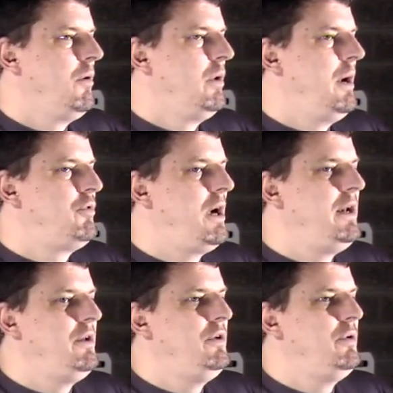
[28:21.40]
what I'm
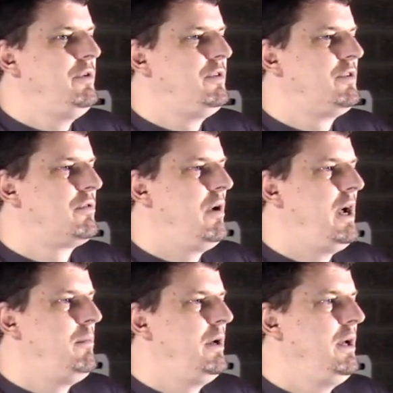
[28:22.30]
trying to do is
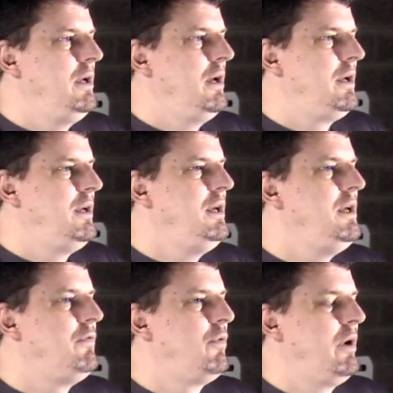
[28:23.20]
describe a, a
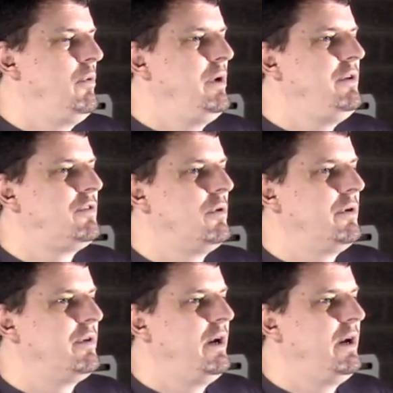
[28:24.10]
key for a resource.